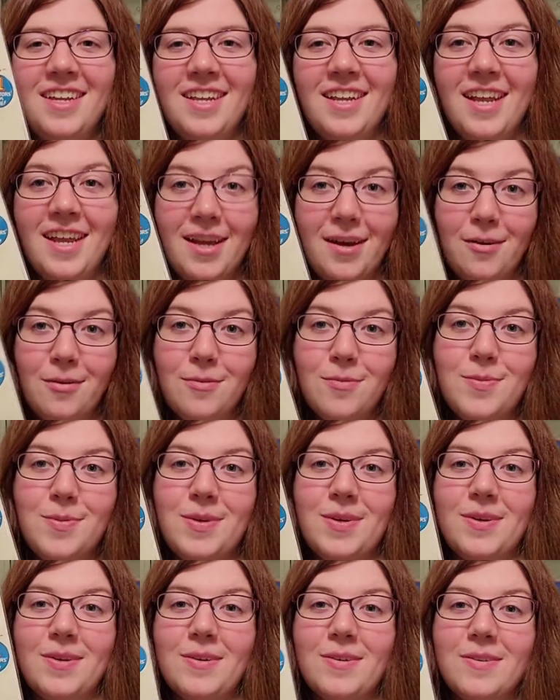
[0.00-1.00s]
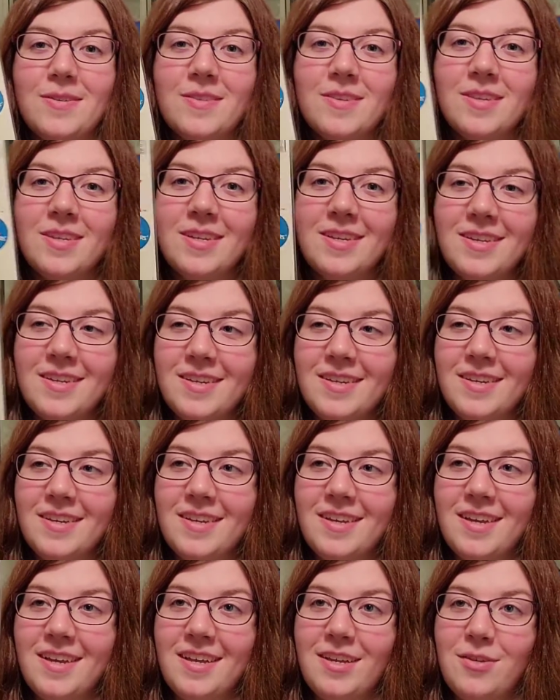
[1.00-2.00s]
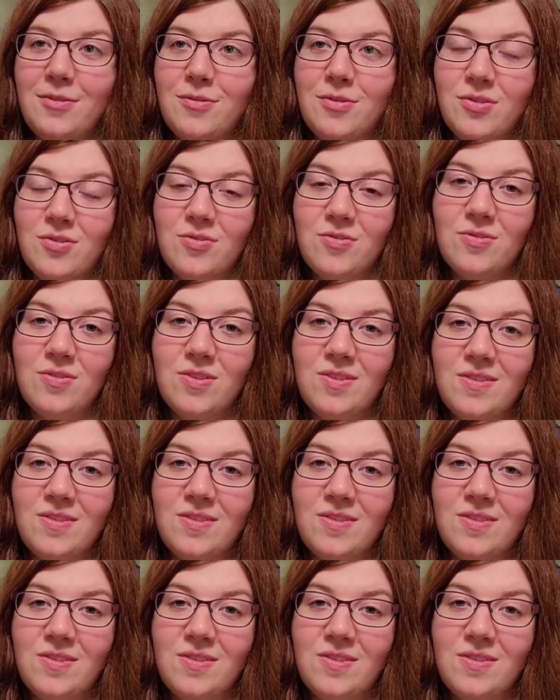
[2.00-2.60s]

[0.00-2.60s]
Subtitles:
now, because I know her